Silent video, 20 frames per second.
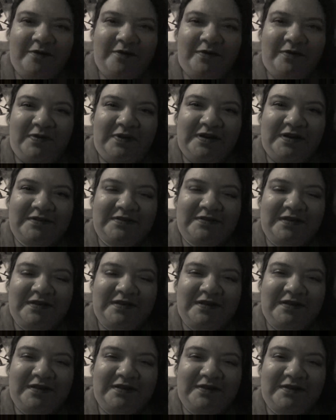Latest
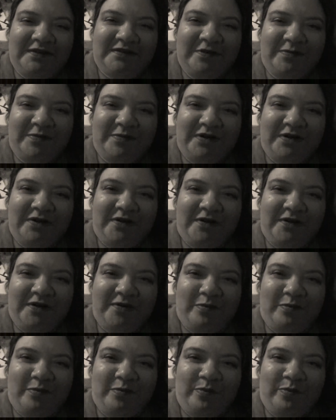thing is something called a
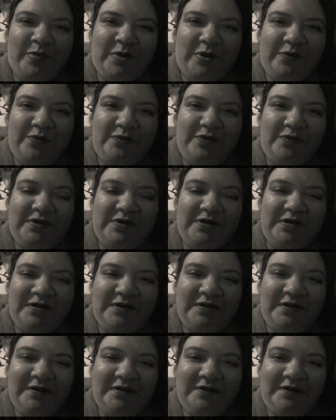bowed
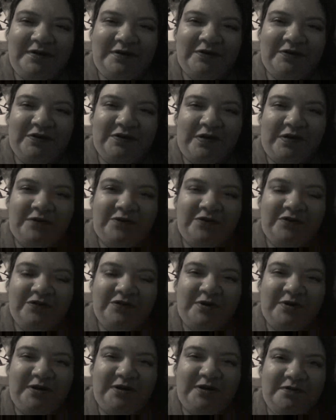
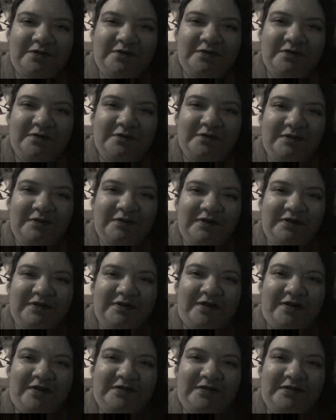psaltery. Is that how
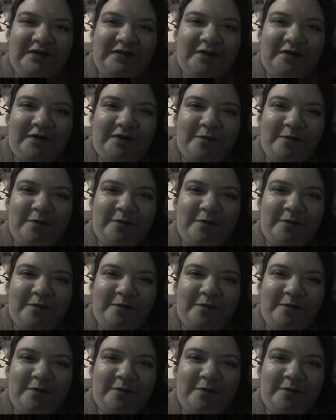you say that?